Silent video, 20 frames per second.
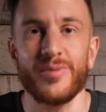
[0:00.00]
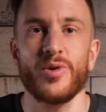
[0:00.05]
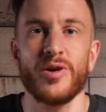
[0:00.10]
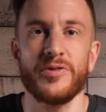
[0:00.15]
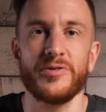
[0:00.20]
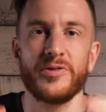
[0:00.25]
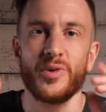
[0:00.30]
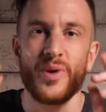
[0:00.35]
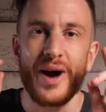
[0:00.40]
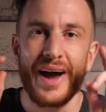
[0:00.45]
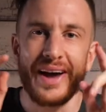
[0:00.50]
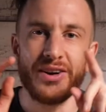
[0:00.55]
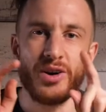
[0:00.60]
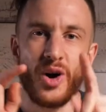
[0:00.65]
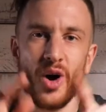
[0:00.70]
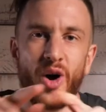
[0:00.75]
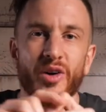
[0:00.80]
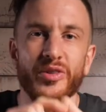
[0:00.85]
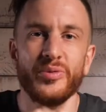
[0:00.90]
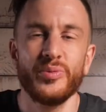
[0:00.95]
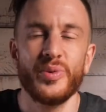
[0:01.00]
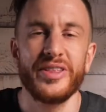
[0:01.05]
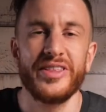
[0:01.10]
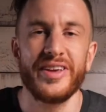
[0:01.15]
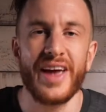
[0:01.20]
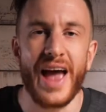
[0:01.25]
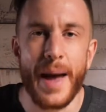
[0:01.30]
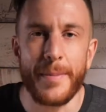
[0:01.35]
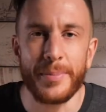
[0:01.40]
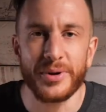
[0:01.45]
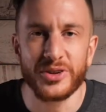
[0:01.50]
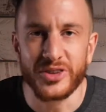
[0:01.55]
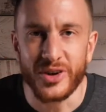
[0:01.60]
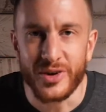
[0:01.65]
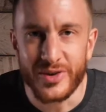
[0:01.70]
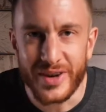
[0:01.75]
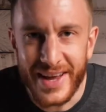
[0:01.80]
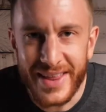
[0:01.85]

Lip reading: waffle and on with the episode.